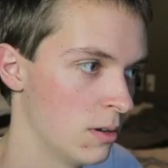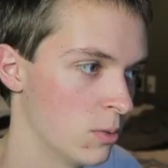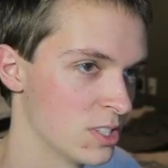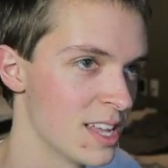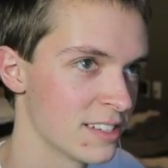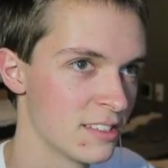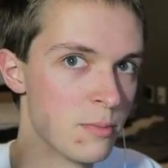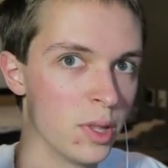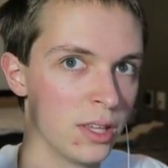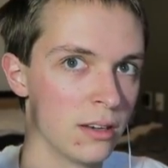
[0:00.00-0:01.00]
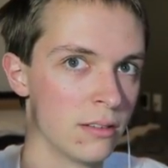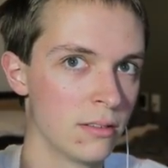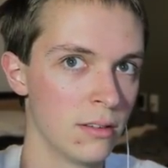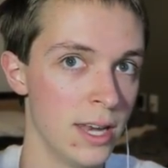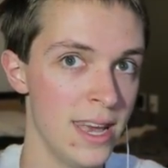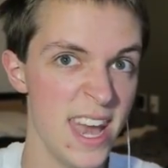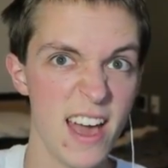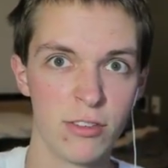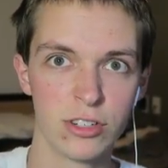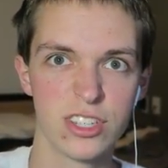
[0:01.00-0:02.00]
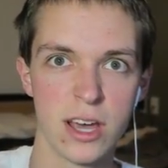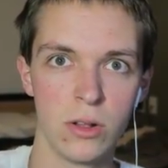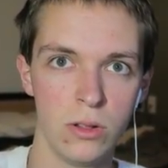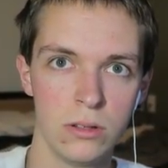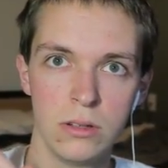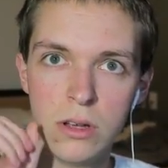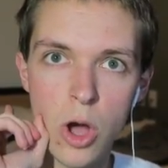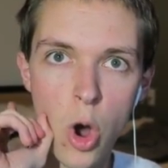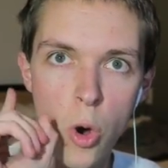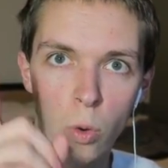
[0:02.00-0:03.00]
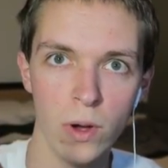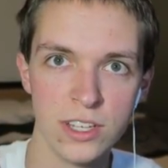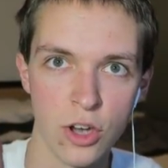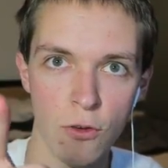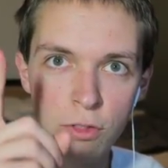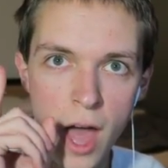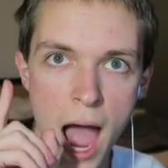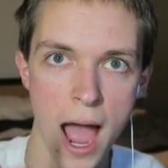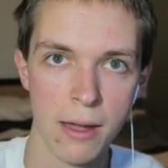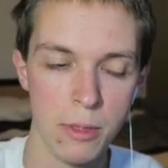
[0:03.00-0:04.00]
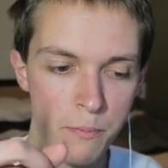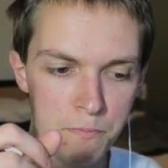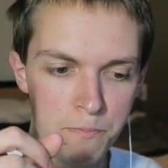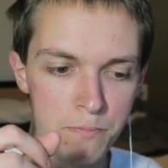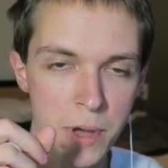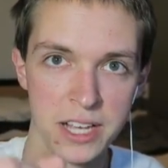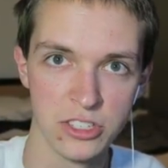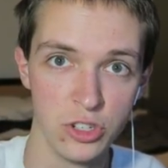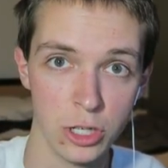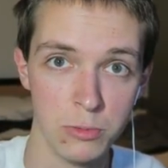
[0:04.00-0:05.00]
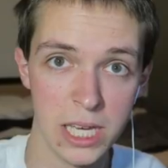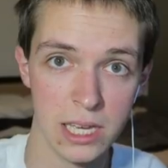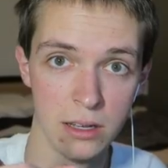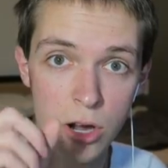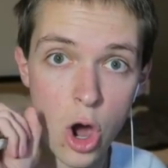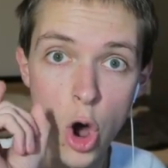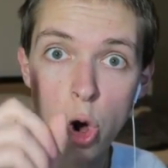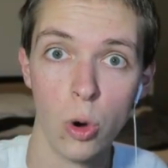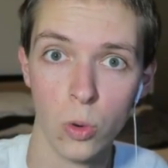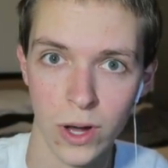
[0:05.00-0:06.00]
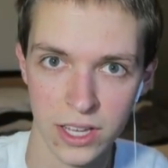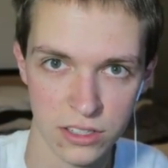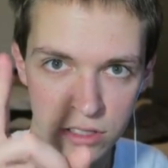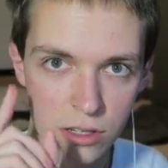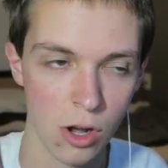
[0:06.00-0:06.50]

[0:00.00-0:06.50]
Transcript: What's next is a million. Never settle. Always go for the best you can be. Always.